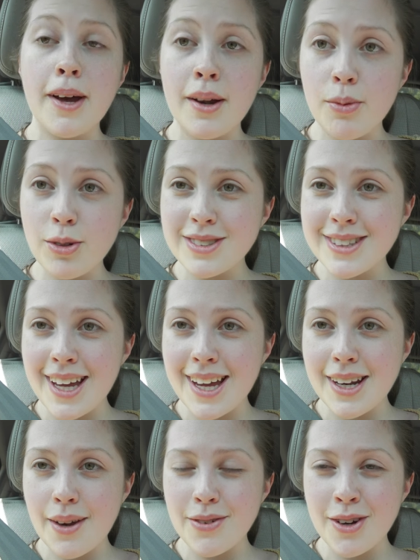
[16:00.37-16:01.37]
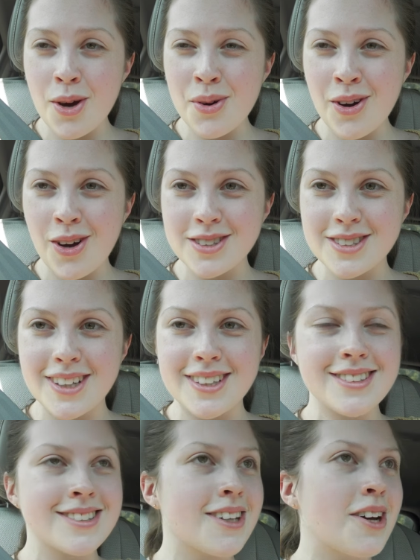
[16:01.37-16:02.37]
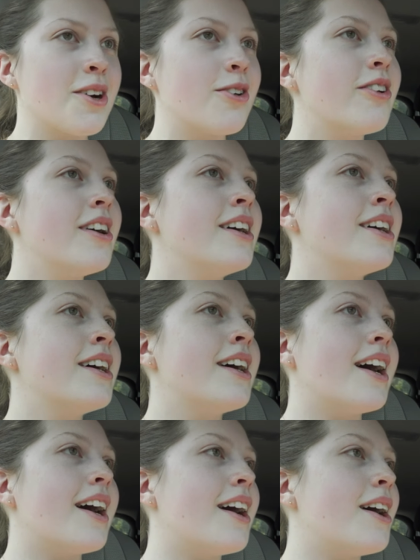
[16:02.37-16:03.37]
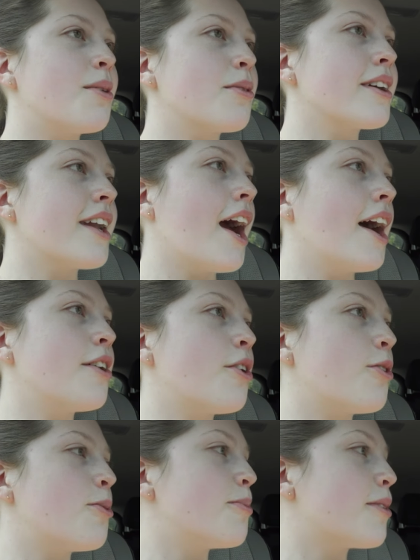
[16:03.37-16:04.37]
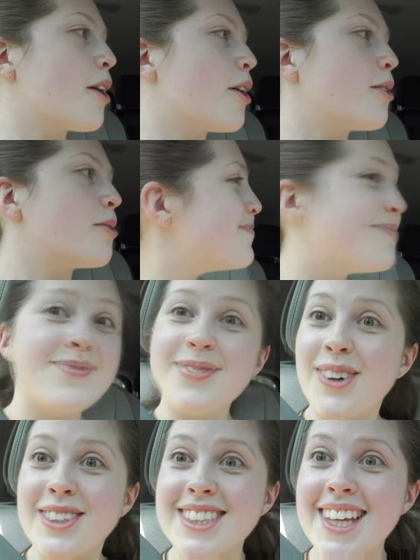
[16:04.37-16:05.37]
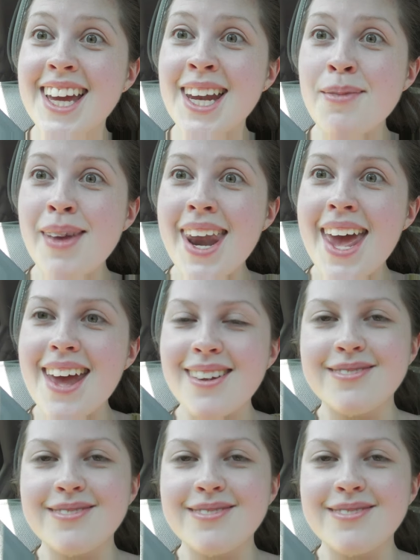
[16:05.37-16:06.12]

But we'll yeah. see. You never know in Austin. So uh, we're gonna head home though. Yeah. We'll see you in a minute.